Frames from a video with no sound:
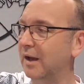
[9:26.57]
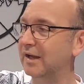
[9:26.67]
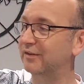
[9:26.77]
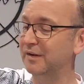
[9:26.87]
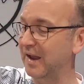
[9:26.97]

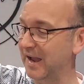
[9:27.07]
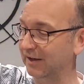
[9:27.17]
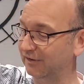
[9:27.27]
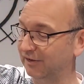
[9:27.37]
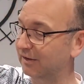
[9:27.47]
It's in
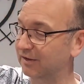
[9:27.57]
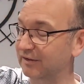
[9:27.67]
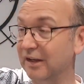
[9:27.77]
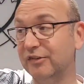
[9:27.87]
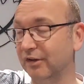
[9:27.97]
excellent
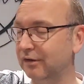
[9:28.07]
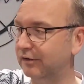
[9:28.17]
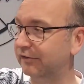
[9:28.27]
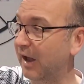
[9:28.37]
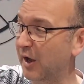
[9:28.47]
condition.
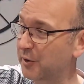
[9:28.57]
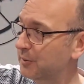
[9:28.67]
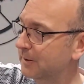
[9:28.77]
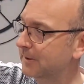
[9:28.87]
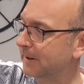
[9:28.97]

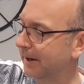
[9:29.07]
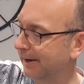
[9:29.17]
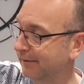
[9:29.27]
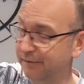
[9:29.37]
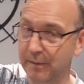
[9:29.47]
So
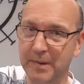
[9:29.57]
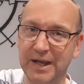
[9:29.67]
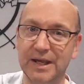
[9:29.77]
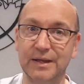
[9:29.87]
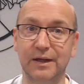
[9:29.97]
for
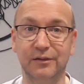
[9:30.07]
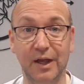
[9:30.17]
me,